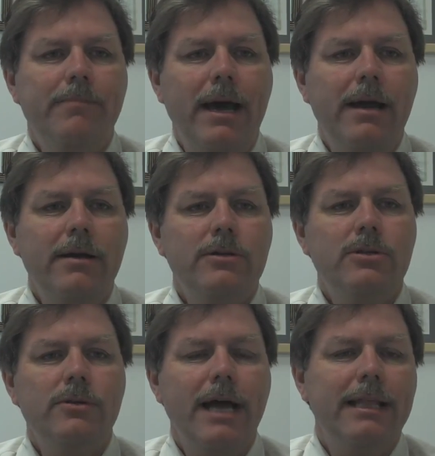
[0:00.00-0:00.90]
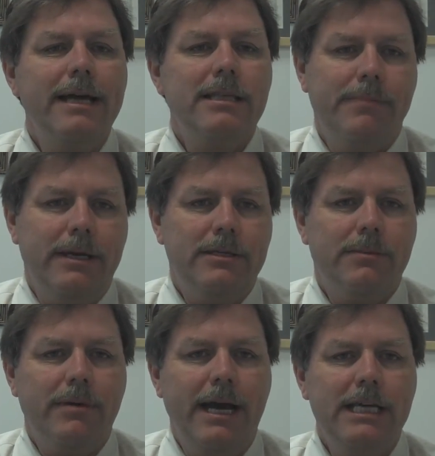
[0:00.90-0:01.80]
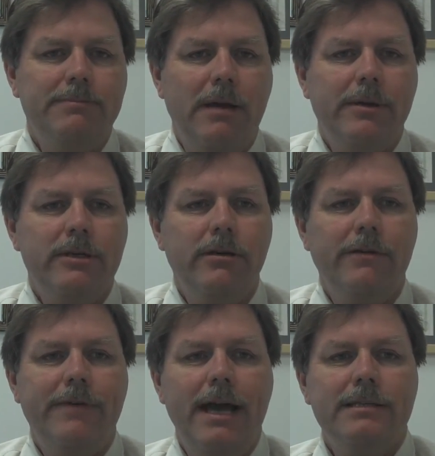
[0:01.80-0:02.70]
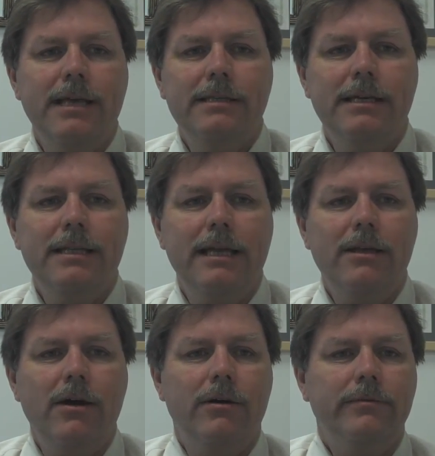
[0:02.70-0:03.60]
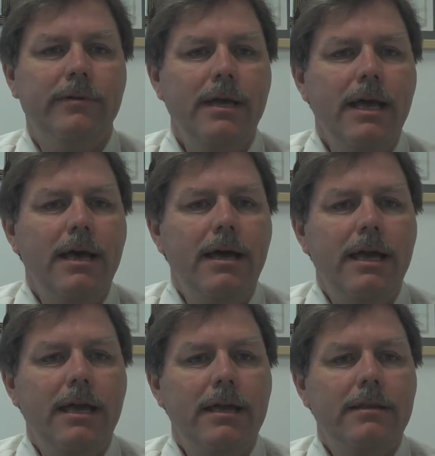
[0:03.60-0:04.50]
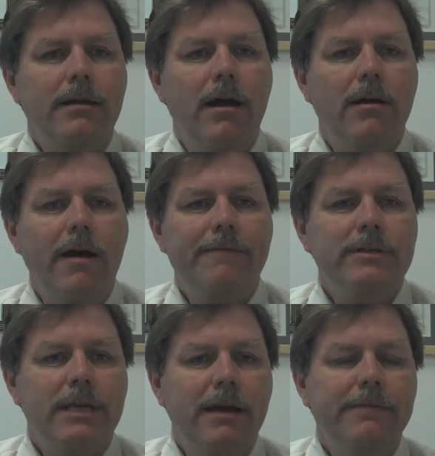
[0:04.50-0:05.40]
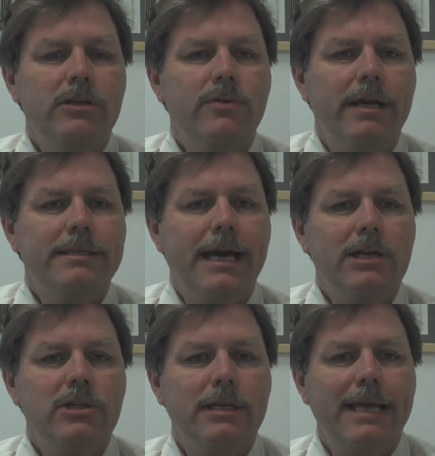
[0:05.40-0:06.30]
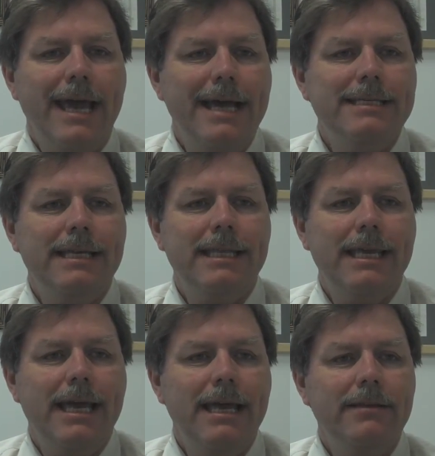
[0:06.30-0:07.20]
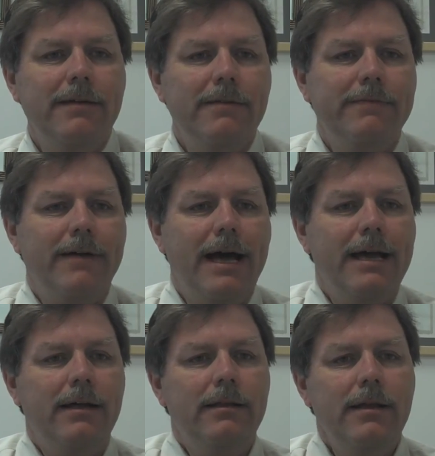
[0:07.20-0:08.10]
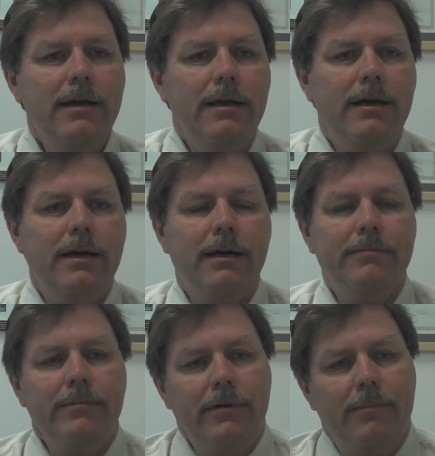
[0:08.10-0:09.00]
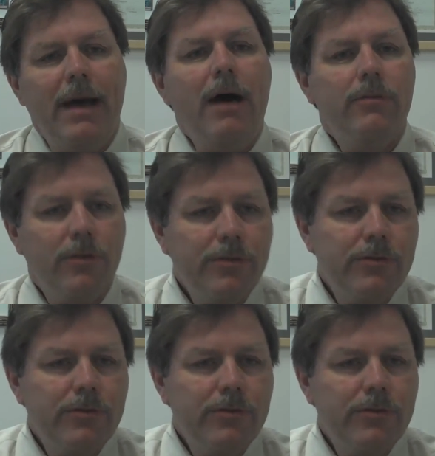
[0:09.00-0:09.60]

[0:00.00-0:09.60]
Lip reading: Buyers do not like to be surprised by material facts they did not know. In our office, every transaction has at the end of the file about